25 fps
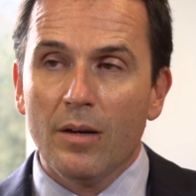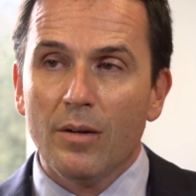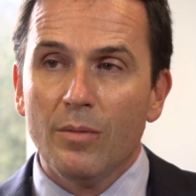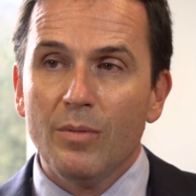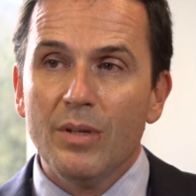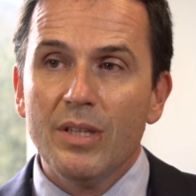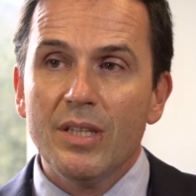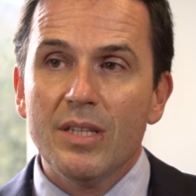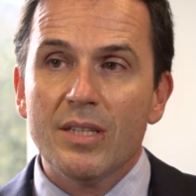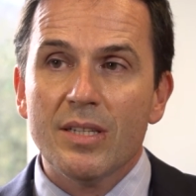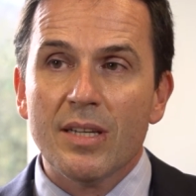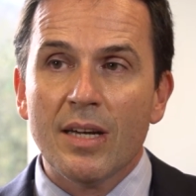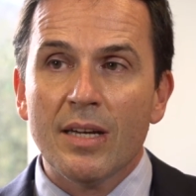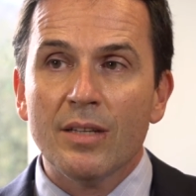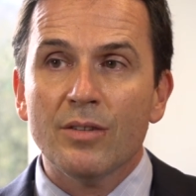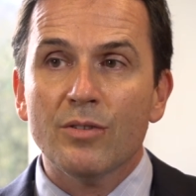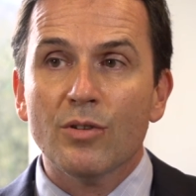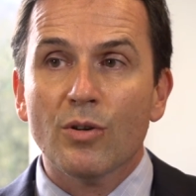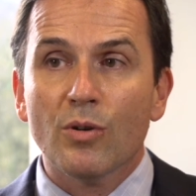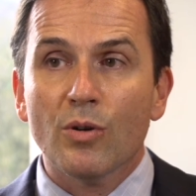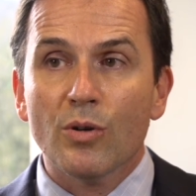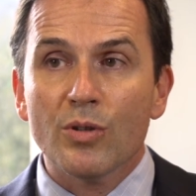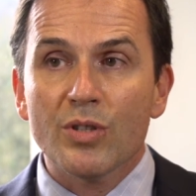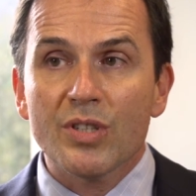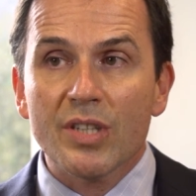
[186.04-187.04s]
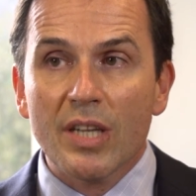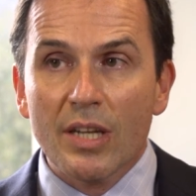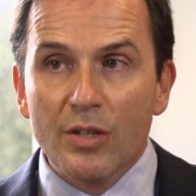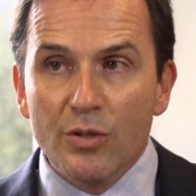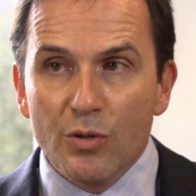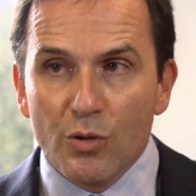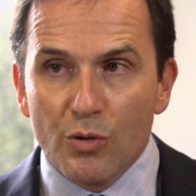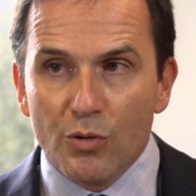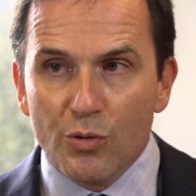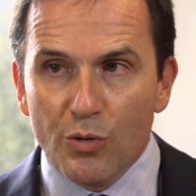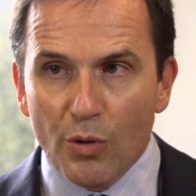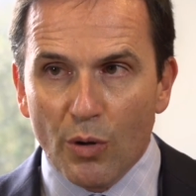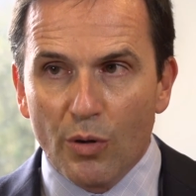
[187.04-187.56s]
we designed a
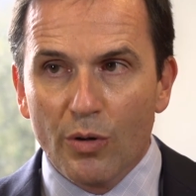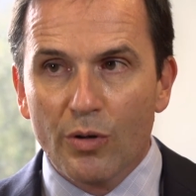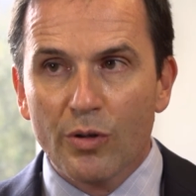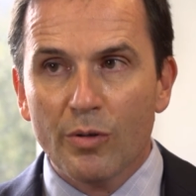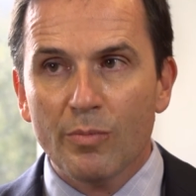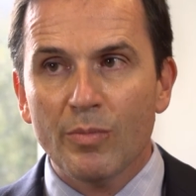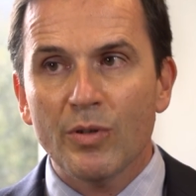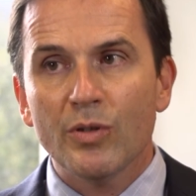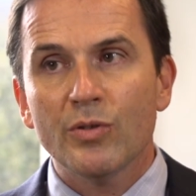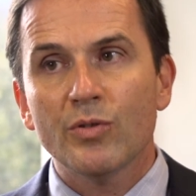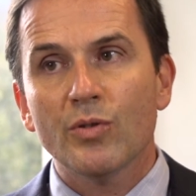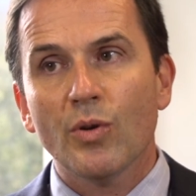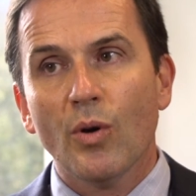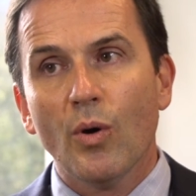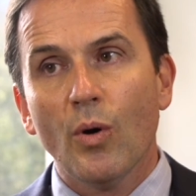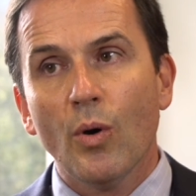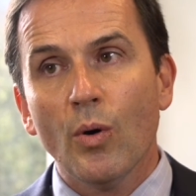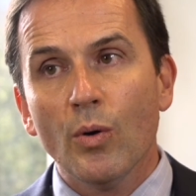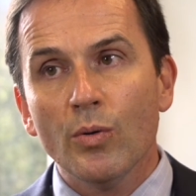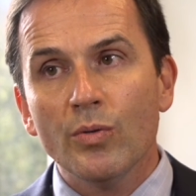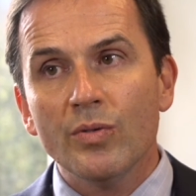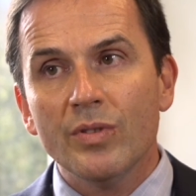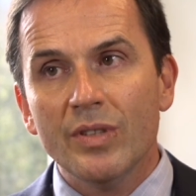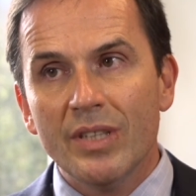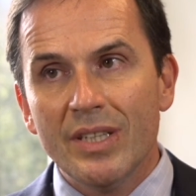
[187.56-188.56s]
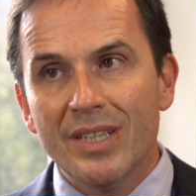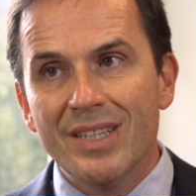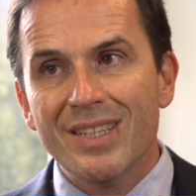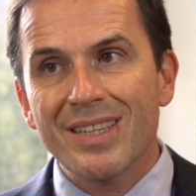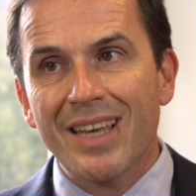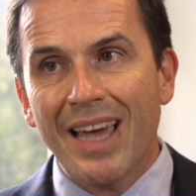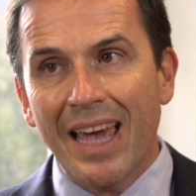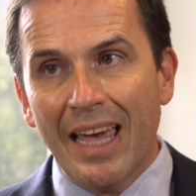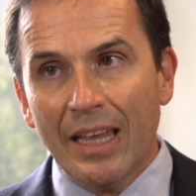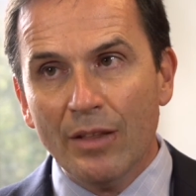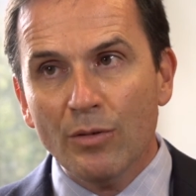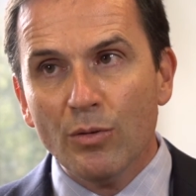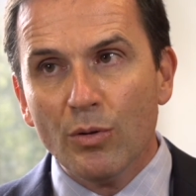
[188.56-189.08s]
consensus document on these
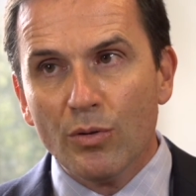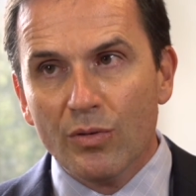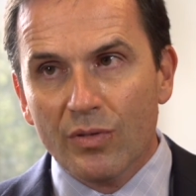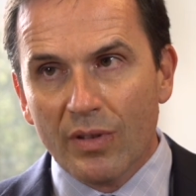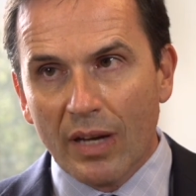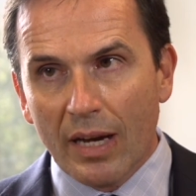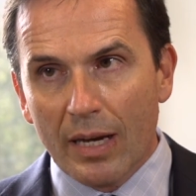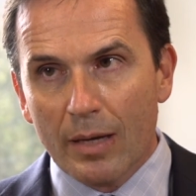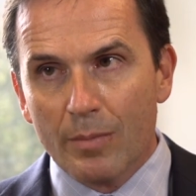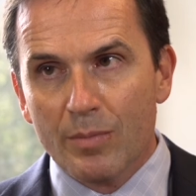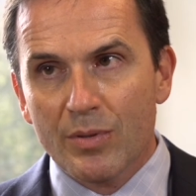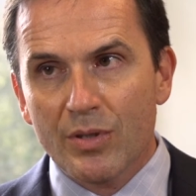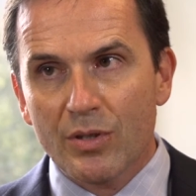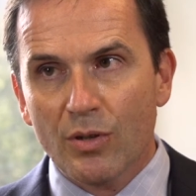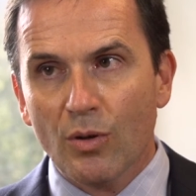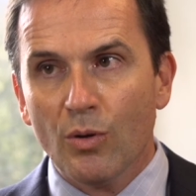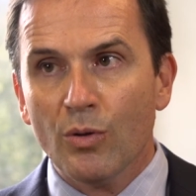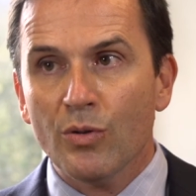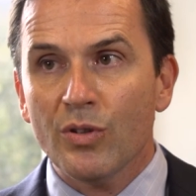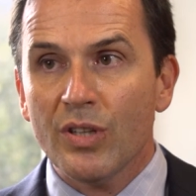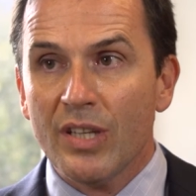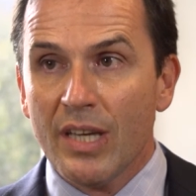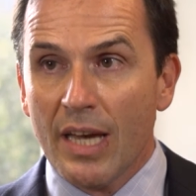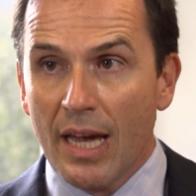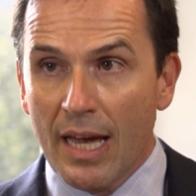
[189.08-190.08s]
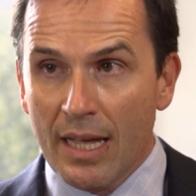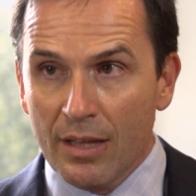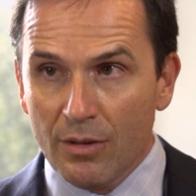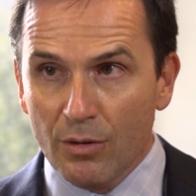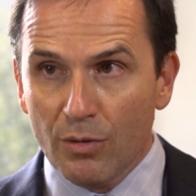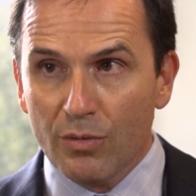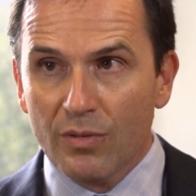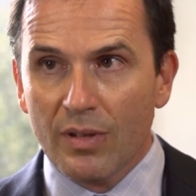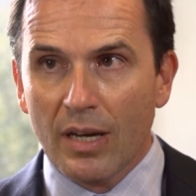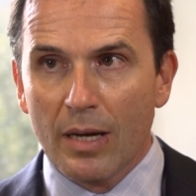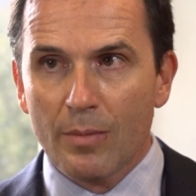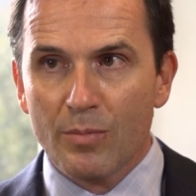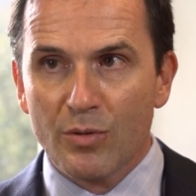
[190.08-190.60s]
endotypes, on the
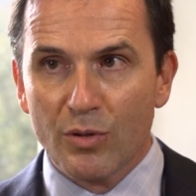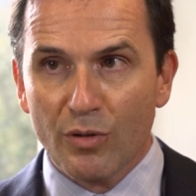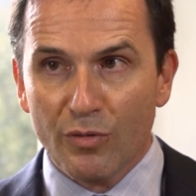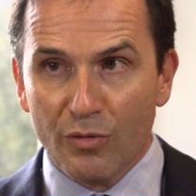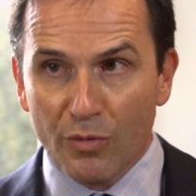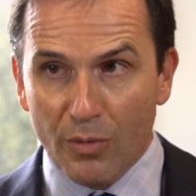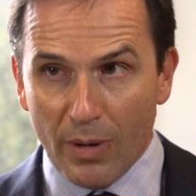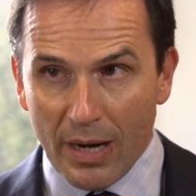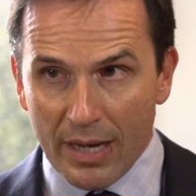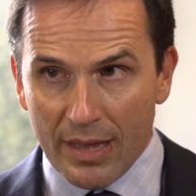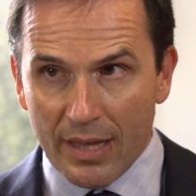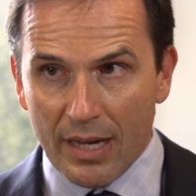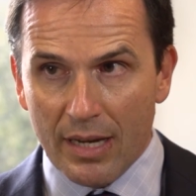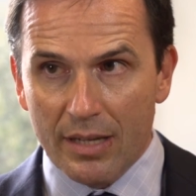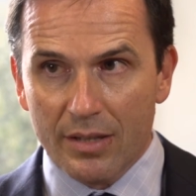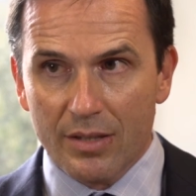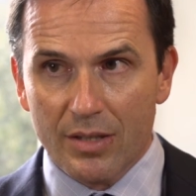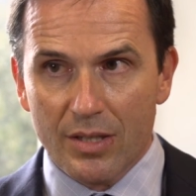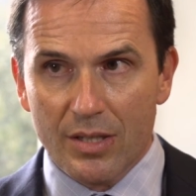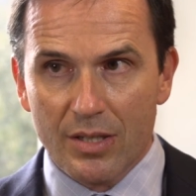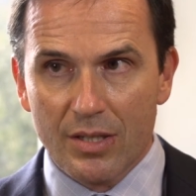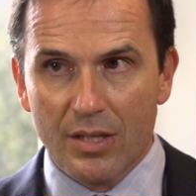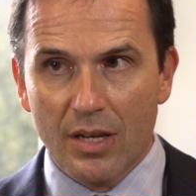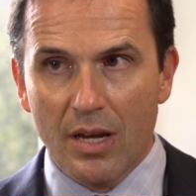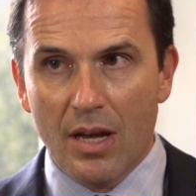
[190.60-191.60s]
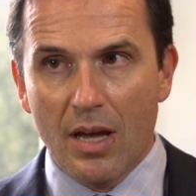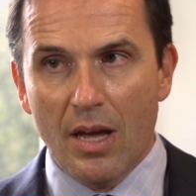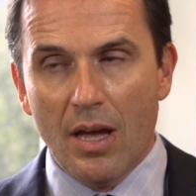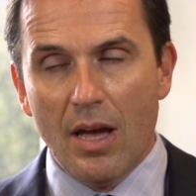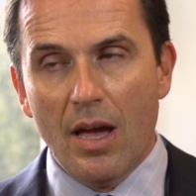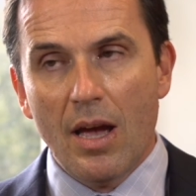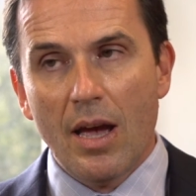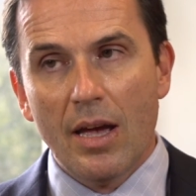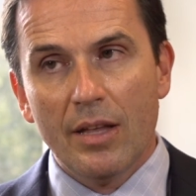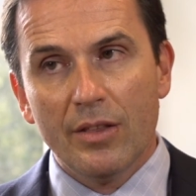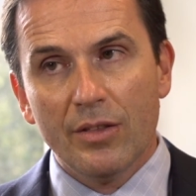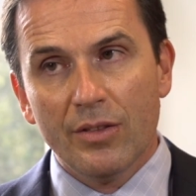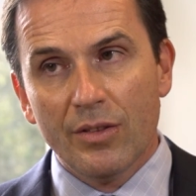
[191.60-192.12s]
endotypes of rhinitis.
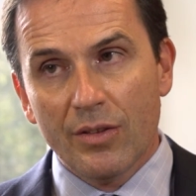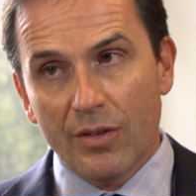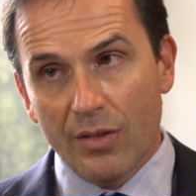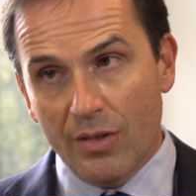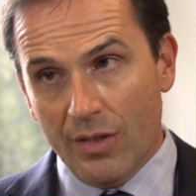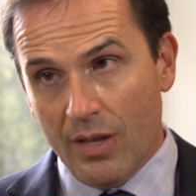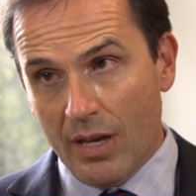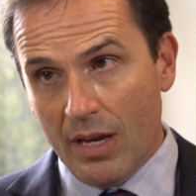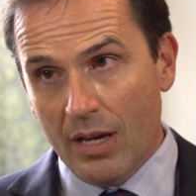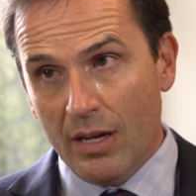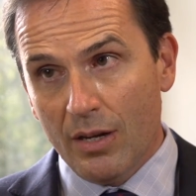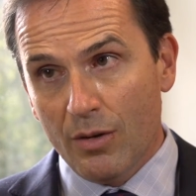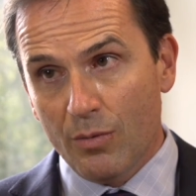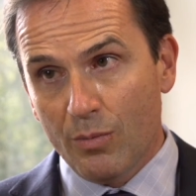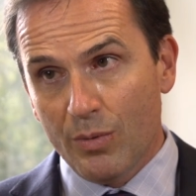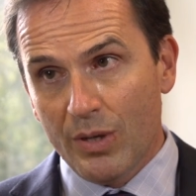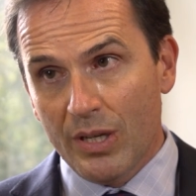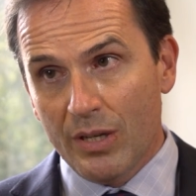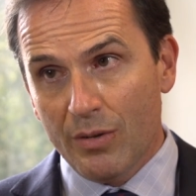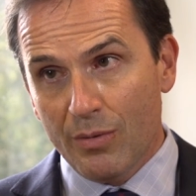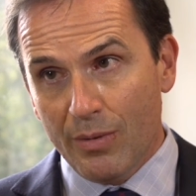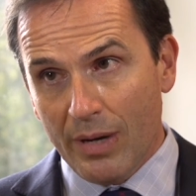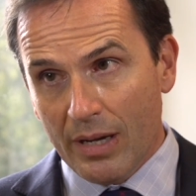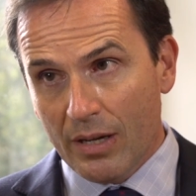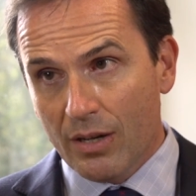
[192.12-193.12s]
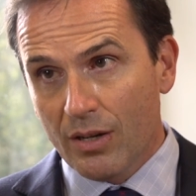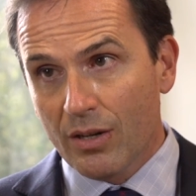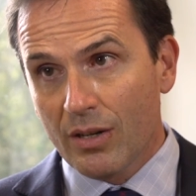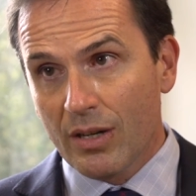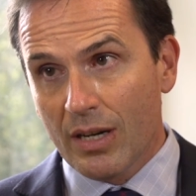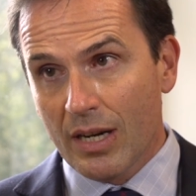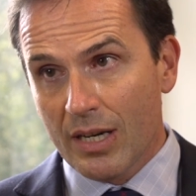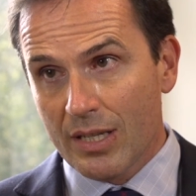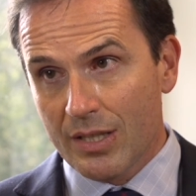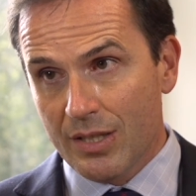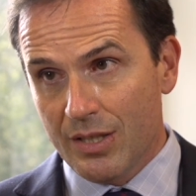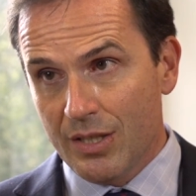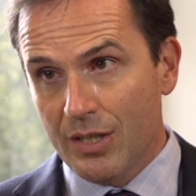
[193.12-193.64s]
And there we
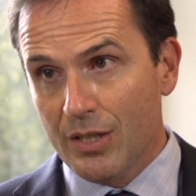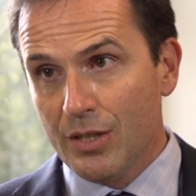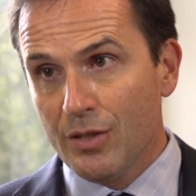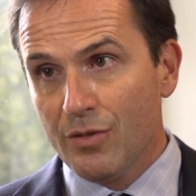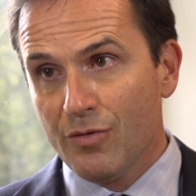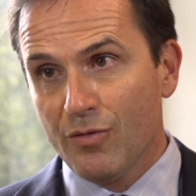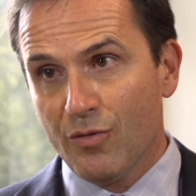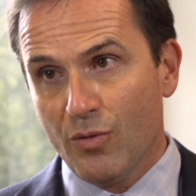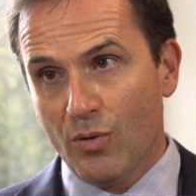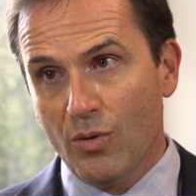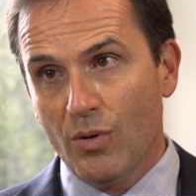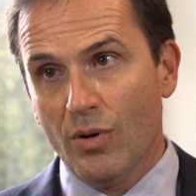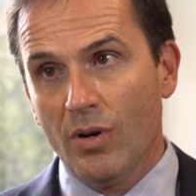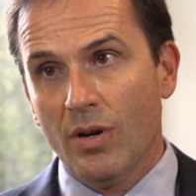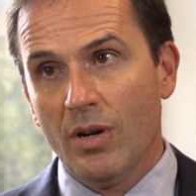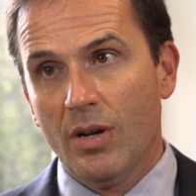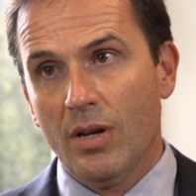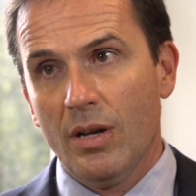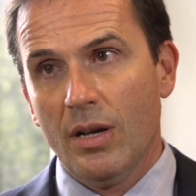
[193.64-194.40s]
recognize these four